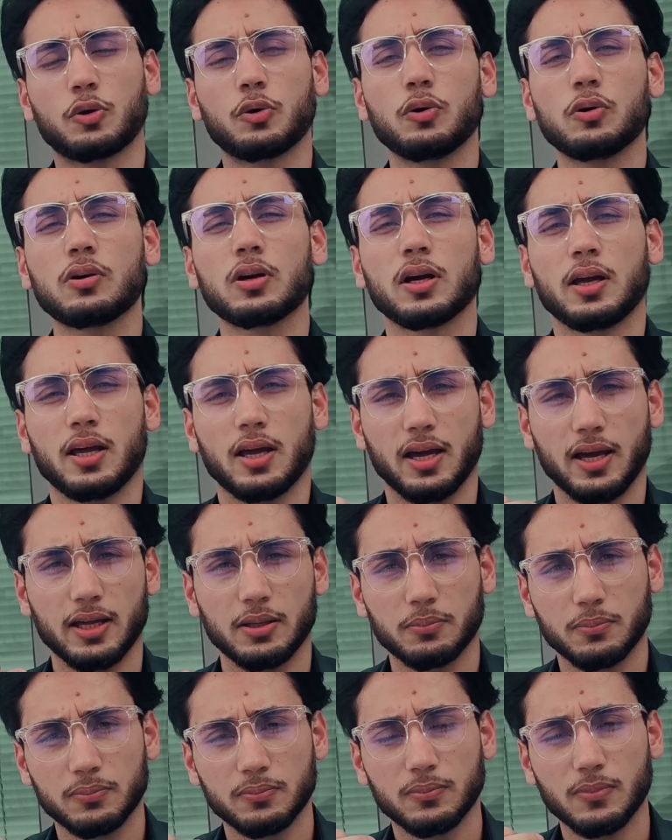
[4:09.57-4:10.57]
cook.
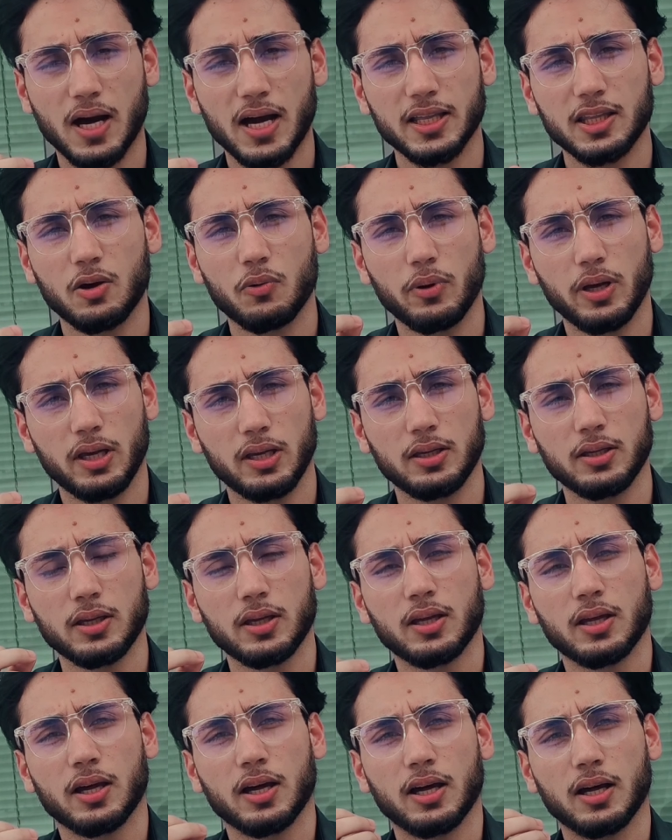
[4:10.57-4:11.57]
And by the way,
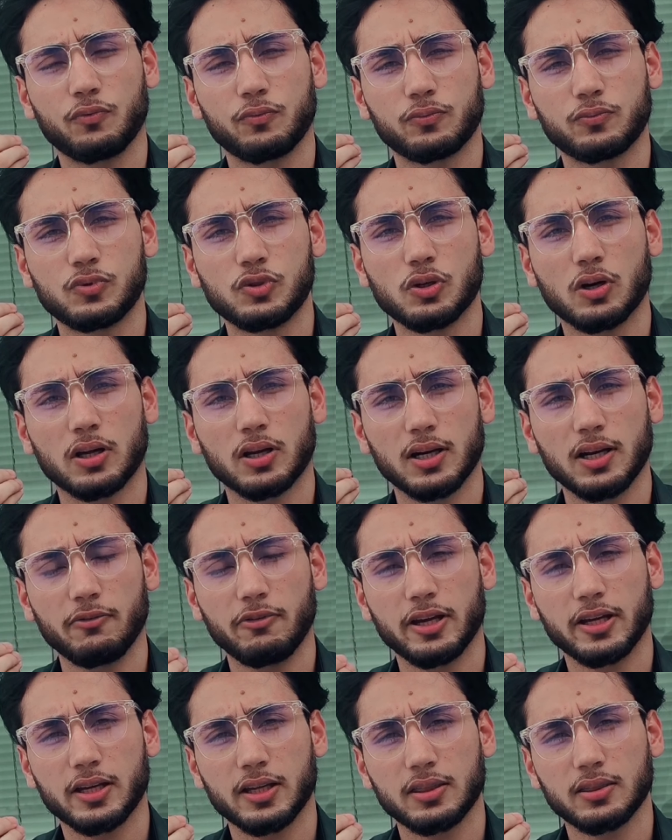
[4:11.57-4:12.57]
if you are
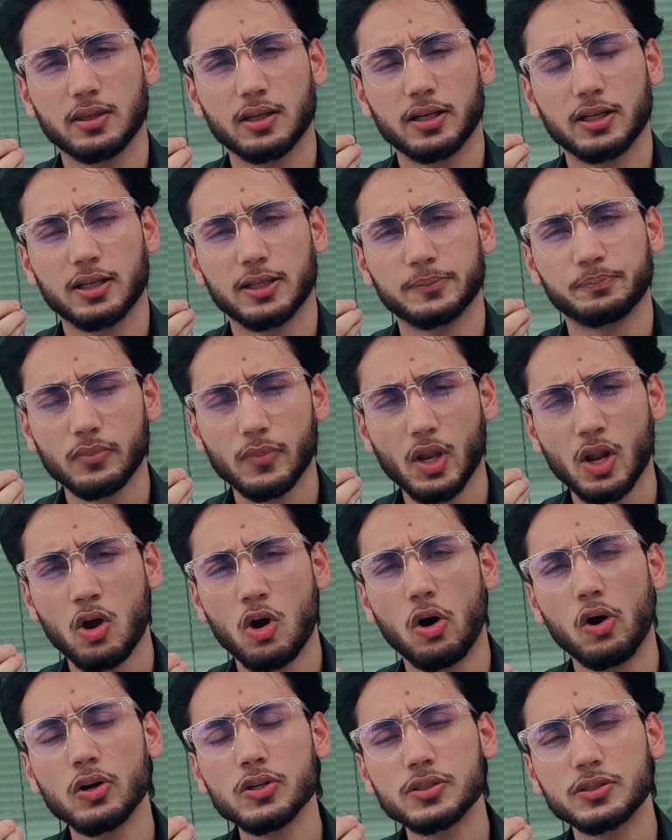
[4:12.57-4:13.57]
living in the
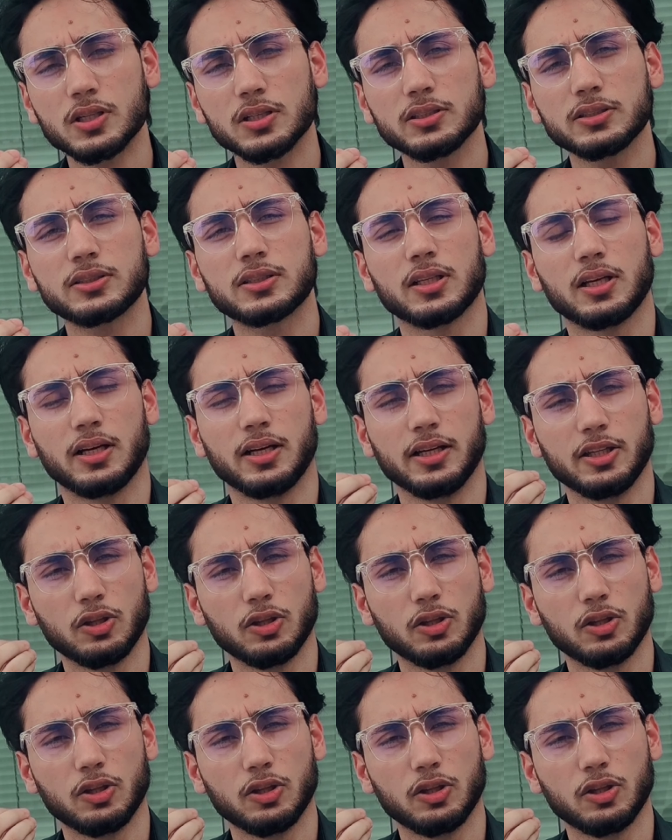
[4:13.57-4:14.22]
hostels,